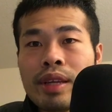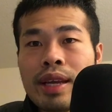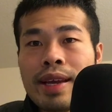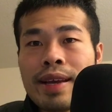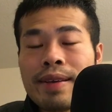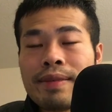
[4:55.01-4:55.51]

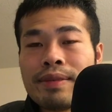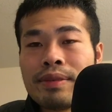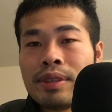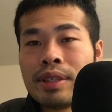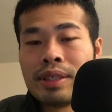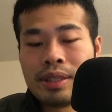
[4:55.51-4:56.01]
and
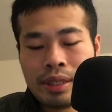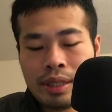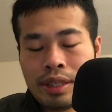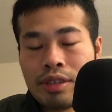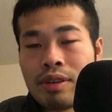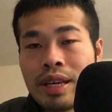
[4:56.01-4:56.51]

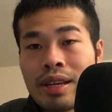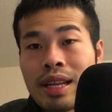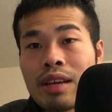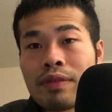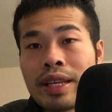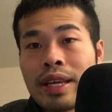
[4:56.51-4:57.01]
you need a
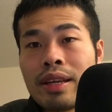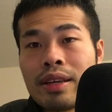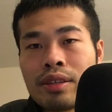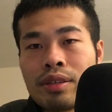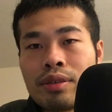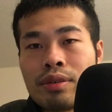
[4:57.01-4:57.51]
lot of
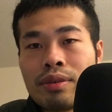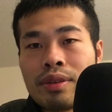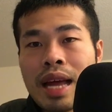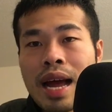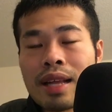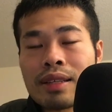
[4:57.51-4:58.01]
data to do
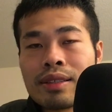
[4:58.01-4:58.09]
that.